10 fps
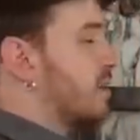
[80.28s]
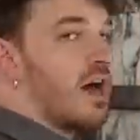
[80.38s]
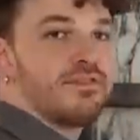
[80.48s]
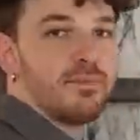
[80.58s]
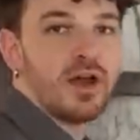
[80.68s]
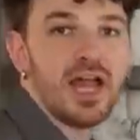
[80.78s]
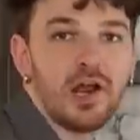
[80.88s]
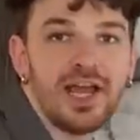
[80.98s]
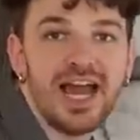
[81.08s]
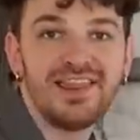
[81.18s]
coffee bar
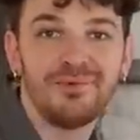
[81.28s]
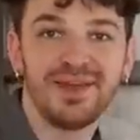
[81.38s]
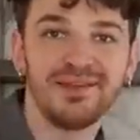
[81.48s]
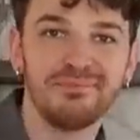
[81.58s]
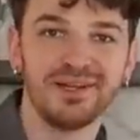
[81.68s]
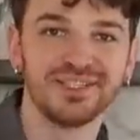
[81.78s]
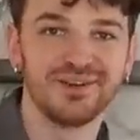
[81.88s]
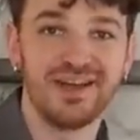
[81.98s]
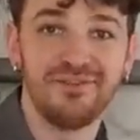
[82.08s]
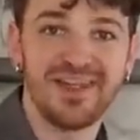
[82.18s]
area, and then we can build
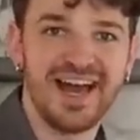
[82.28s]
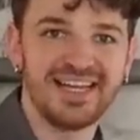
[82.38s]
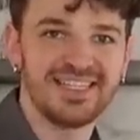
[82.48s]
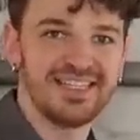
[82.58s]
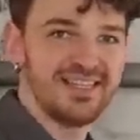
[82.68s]
around that.